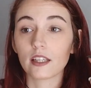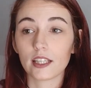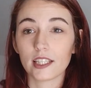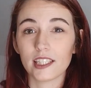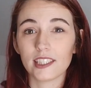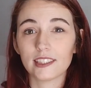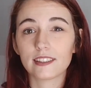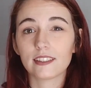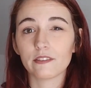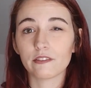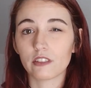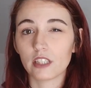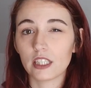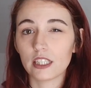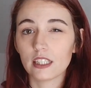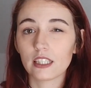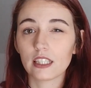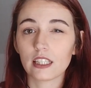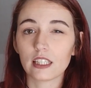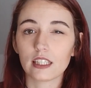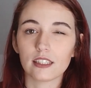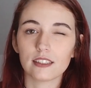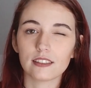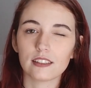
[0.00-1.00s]
It's
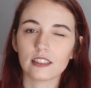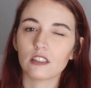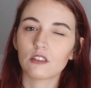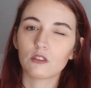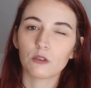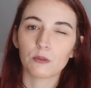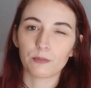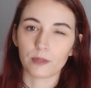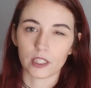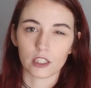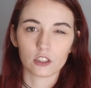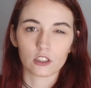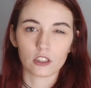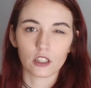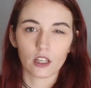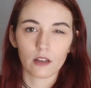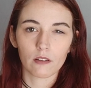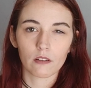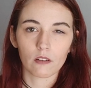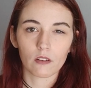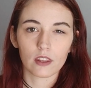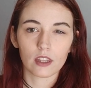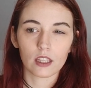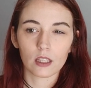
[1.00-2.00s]
very easy to picture
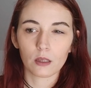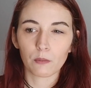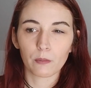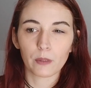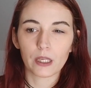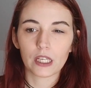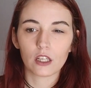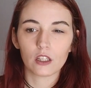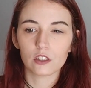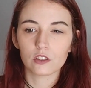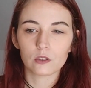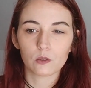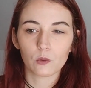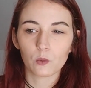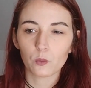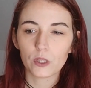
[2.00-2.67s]
everything because